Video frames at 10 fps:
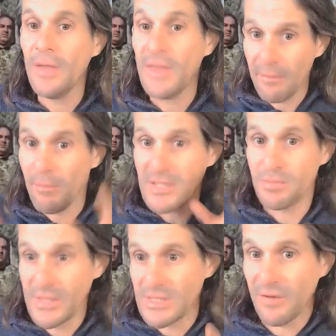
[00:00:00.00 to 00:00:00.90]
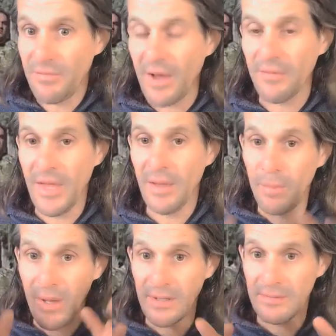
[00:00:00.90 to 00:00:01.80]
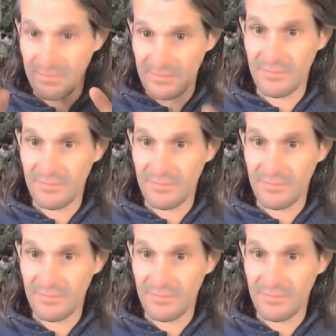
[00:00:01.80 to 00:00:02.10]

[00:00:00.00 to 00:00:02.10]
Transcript: There must be stuff out there, but